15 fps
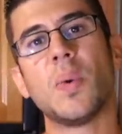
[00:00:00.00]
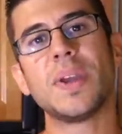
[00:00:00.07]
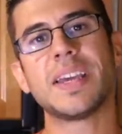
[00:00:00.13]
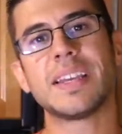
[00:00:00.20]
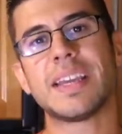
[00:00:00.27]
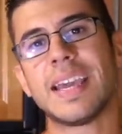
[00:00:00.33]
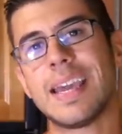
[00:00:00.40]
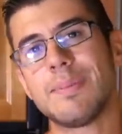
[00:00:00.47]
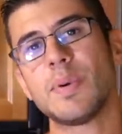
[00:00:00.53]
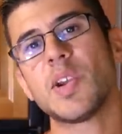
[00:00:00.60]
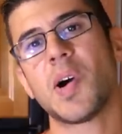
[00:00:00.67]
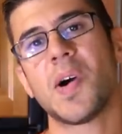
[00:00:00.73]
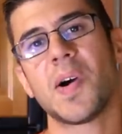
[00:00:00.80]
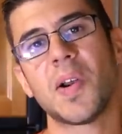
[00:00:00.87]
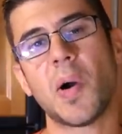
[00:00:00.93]
we can keep it
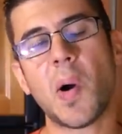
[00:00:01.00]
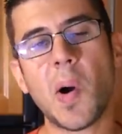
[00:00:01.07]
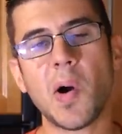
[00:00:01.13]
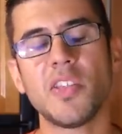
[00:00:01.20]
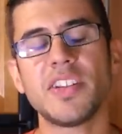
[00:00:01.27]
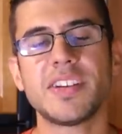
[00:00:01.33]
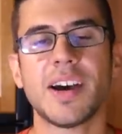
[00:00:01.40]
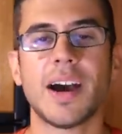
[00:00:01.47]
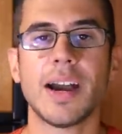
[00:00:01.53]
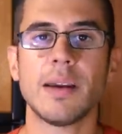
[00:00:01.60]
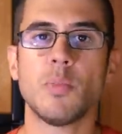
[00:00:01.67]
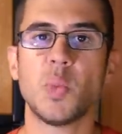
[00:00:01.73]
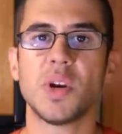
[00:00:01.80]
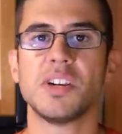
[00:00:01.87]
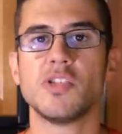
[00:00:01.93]
on all the
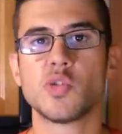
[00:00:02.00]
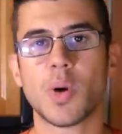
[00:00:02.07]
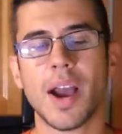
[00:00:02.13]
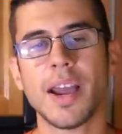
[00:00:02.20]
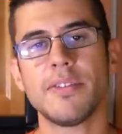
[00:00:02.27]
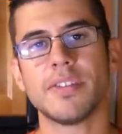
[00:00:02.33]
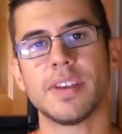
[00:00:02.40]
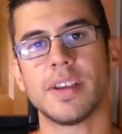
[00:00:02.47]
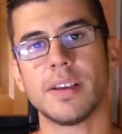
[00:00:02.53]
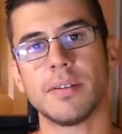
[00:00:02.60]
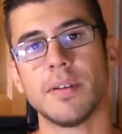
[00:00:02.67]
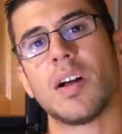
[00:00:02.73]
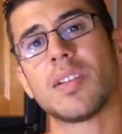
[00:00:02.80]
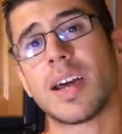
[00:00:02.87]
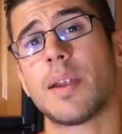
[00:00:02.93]
time when
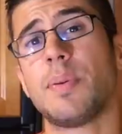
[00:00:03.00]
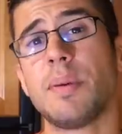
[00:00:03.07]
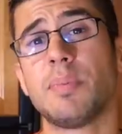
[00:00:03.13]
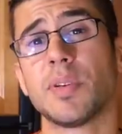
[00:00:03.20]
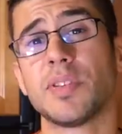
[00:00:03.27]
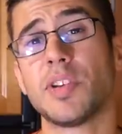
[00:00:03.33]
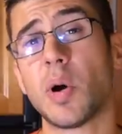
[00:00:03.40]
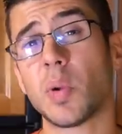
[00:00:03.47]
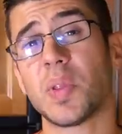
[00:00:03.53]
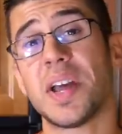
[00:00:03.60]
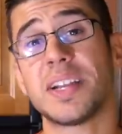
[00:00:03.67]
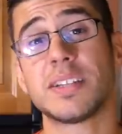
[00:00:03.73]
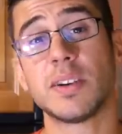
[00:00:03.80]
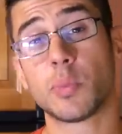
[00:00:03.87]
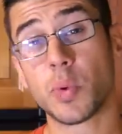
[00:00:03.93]
driving. A lot of people don't
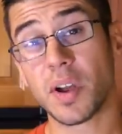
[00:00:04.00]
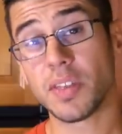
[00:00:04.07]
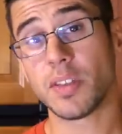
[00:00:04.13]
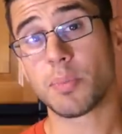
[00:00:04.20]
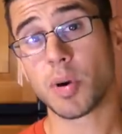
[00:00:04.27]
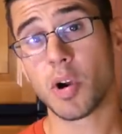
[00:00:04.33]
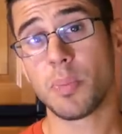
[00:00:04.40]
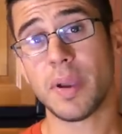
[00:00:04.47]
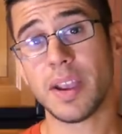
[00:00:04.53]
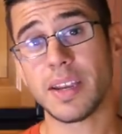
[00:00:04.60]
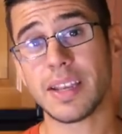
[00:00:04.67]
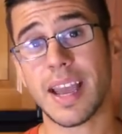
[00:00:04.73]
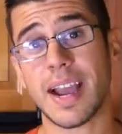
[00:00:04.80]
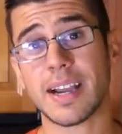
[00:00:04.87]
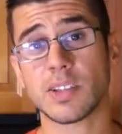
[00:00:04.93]
like to run the
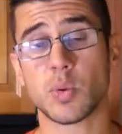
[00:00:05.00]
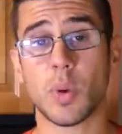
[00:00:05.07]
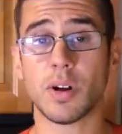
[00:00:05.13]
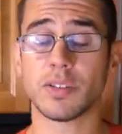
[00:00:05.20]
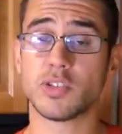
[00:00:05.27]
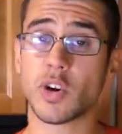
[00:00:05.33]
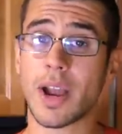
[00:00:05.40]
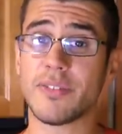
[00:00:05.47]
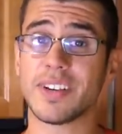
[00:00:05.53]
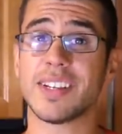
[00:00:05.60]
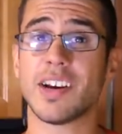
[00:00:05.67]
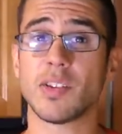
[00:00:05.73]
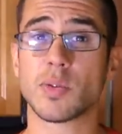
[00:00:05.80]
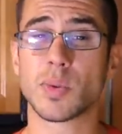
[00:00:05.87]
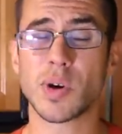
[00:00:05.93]
propane gas while driving
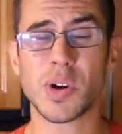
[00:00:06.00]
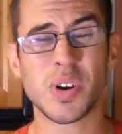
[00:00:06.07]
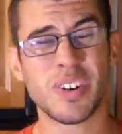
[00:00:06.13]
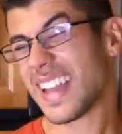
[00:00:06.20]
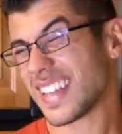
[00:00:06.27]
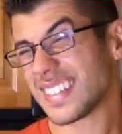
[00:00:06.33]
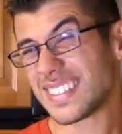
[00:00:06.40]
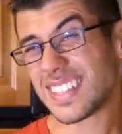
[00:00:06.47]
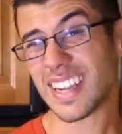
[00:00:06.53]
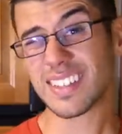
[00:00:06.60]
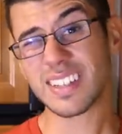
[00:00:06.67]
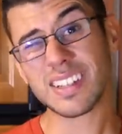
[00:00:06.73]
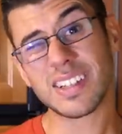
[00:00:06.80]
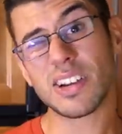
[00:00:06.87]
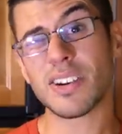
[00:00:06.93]
down the road, and
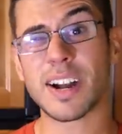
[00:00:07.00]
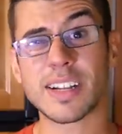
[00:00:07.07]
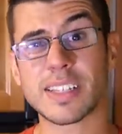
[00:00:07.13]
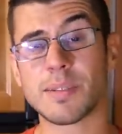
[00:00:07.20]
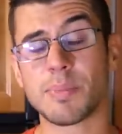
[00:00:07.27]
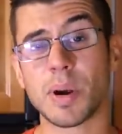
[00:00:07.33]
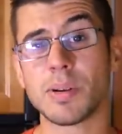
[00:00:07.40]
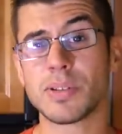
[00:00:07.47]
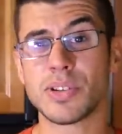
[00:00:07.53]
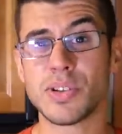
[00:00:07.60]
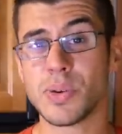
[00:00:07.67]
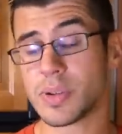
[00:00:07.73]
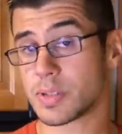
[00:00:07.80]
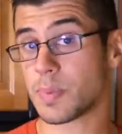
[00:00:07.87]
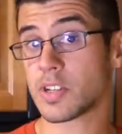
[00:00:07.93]
technically you're not supposed
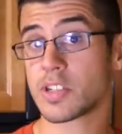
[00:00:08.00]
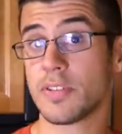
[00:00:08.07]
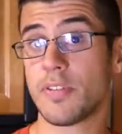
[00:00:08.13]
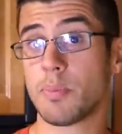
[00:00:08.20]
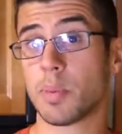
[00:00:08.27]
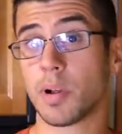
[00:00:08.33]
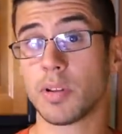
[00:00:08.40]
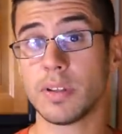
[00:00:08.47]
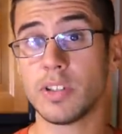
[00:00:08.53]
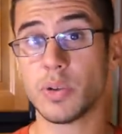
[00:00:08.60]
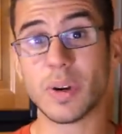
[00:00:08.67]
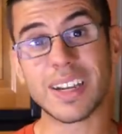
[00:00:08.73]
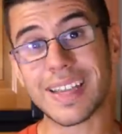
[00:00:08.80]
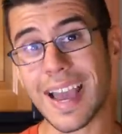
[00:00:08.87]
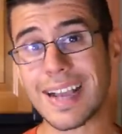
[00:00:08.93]
to, especially if you pull
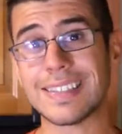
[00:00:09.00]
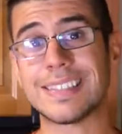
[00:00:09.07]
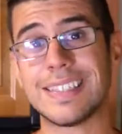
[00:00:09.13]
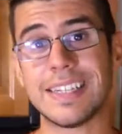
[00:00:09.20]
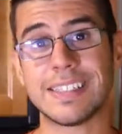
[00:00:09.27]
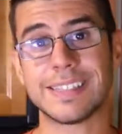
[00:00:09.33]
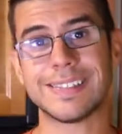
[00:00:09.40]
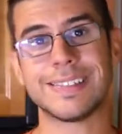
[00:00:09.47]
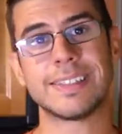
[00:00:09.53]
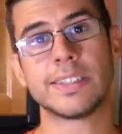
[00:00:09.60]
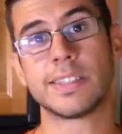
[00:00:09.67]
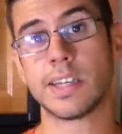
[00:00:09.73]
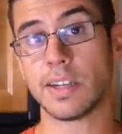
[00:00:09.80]
into a gas station. There's